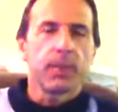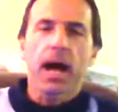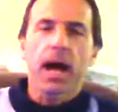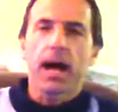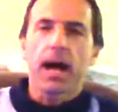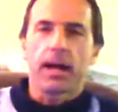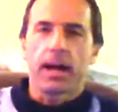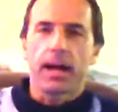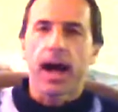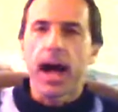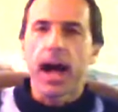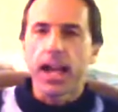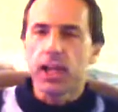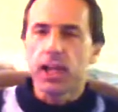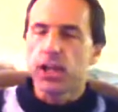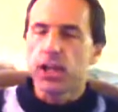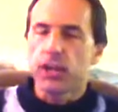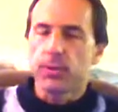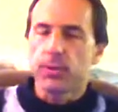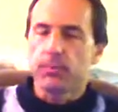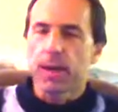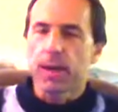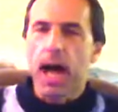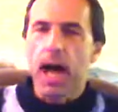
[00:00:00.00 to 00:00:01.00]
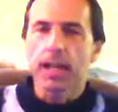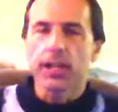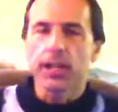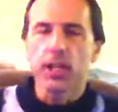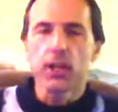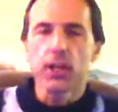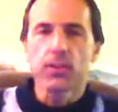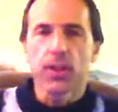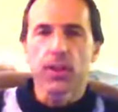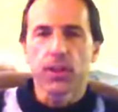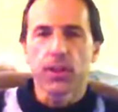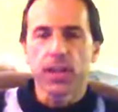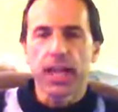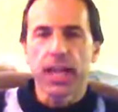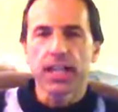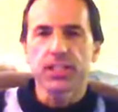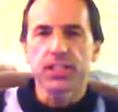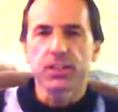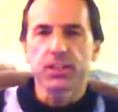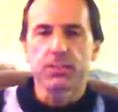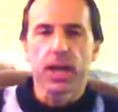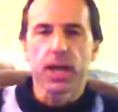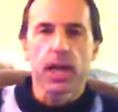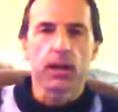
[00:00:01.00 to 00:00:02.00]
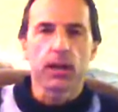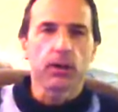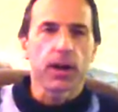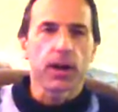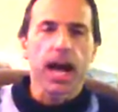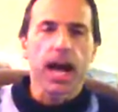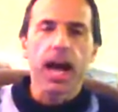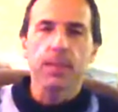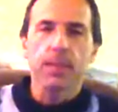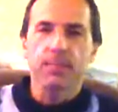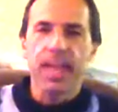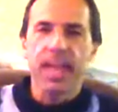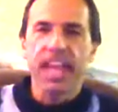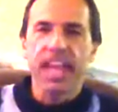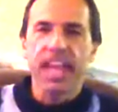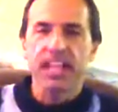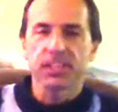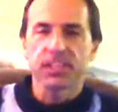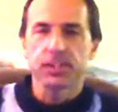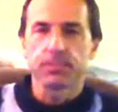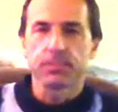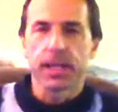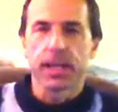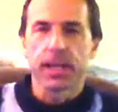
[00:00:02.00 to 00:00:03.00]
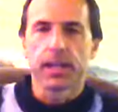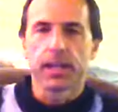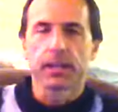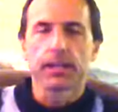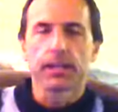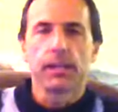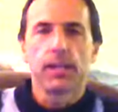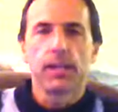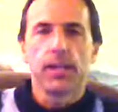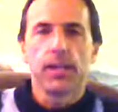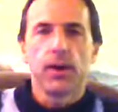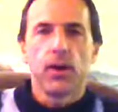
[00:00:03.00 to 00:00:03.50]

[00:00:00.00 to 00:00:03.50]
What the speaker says: a high polyurethane smell or a high paint smell,